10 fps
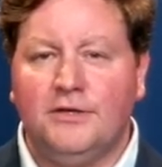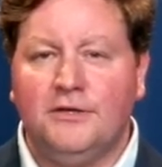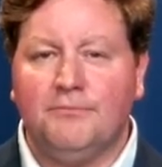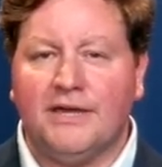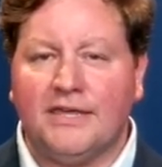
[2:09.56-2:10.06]

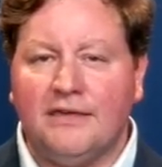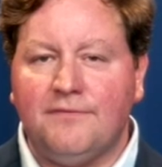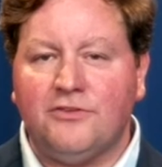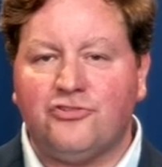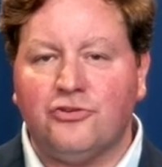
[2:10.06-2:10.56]
by
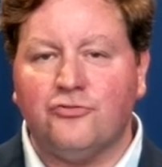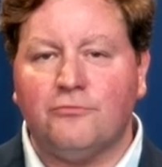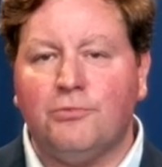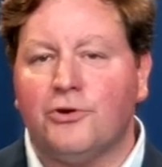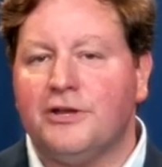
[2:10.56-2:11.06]
giving
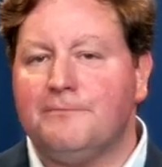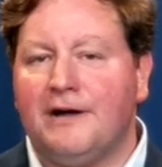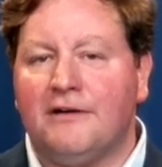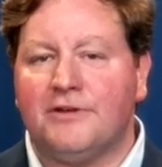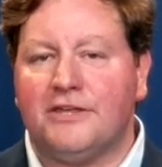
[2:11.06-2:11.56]
children born into
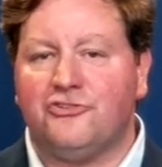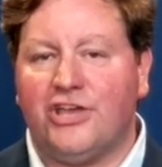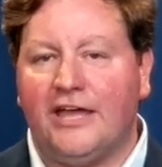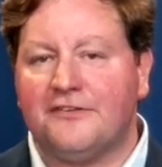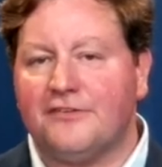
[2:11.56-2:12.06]
poverty a
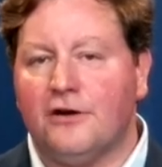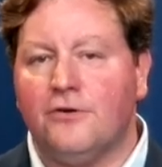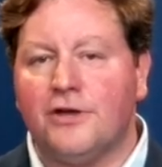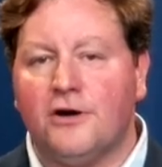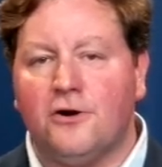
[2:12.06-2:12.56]
chance to
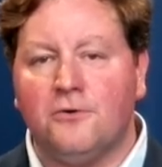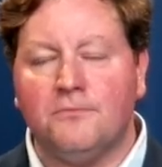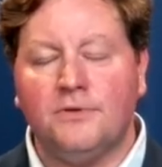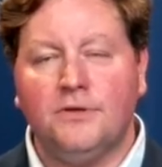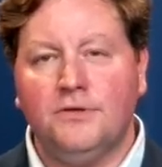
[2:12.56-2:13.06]
own a
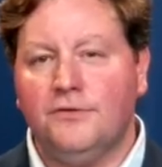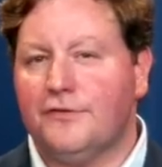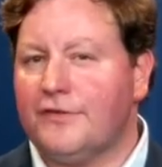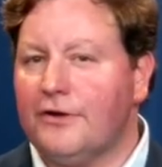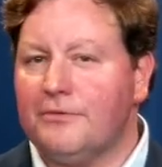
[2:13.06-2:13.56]
home,
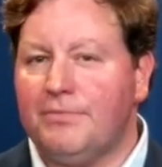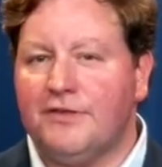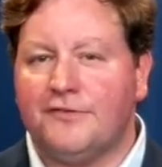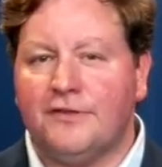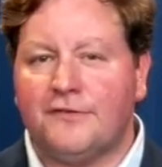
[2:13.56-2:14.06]
start a
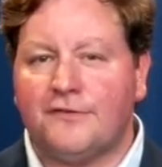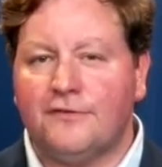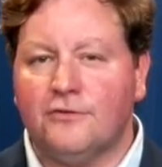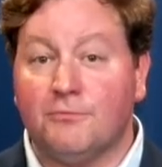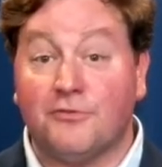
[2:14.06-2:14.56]
business,
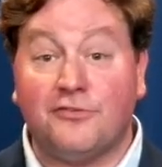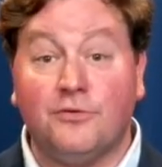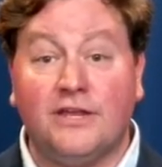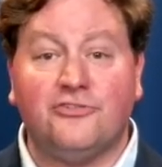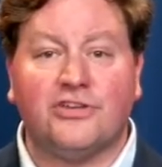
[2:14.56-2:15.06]
or pursue
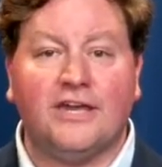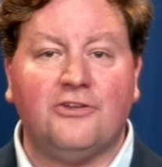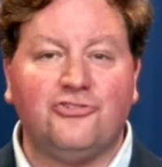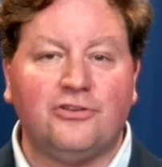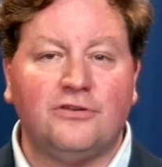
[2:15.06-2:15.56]
an
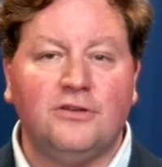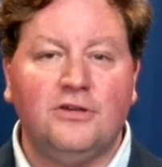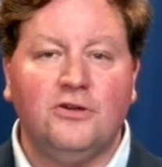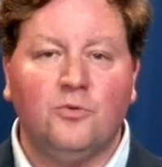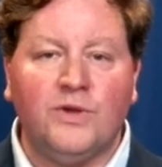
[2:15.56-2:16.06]
education.
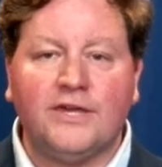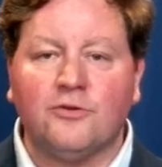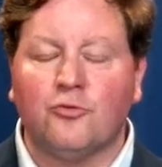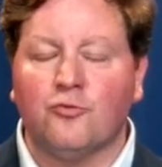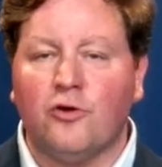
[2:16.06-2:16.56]
We
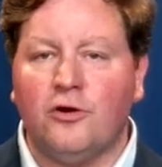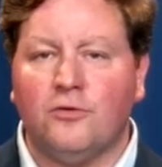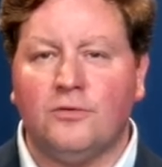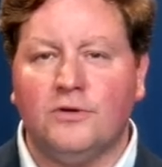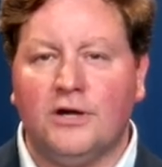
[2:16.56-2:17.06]
can
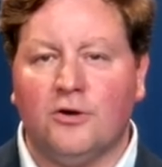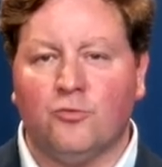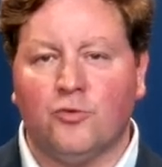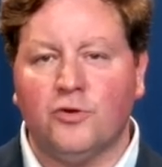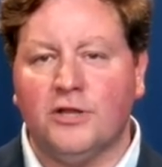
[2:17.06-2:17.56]
grow our
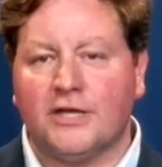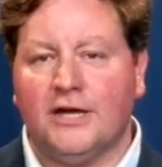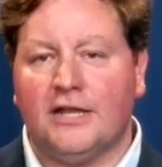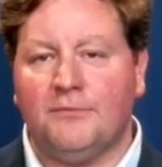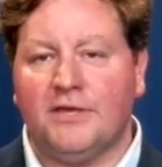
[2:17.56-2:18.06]
rural
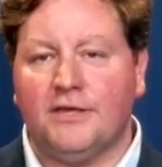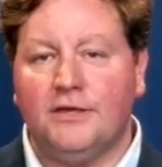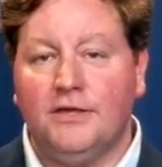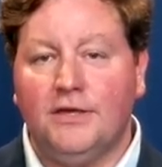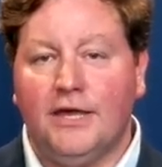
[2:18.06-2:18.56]
economy
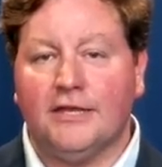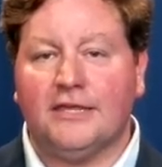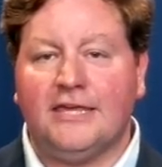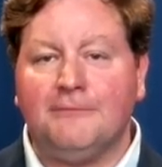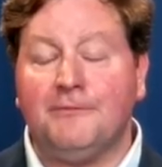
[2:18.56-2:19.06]
and
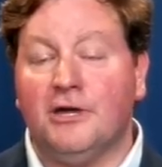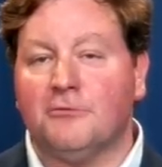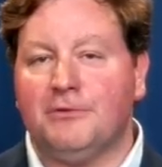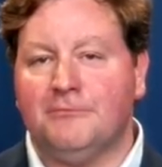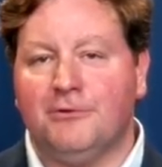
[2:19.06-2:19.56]
keep
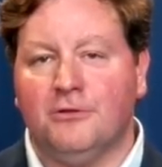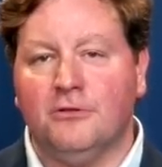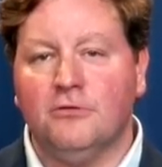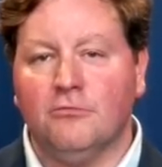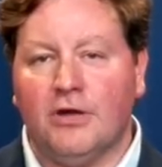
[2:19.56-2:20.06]
young
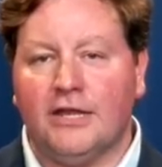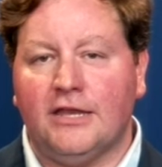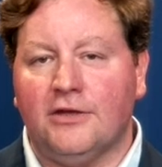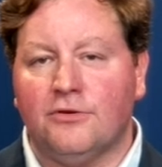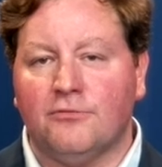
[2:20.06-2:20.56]
people right
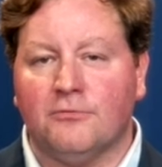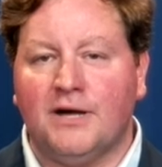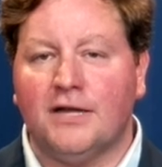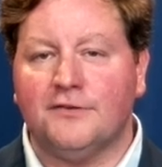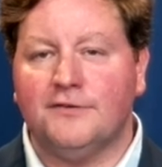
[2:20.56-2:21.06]
here in
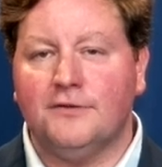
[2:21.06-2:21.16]
Vermont.